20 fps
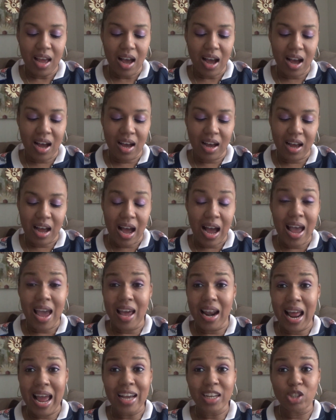Uh, I
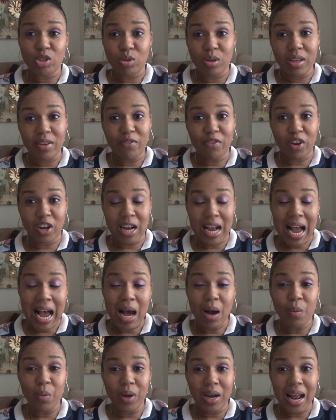had actually
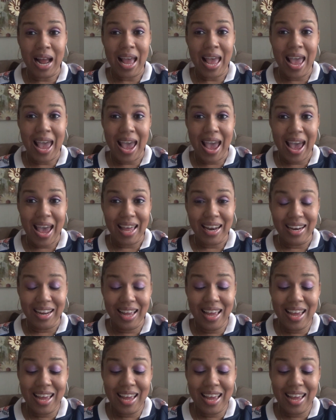forgot what I had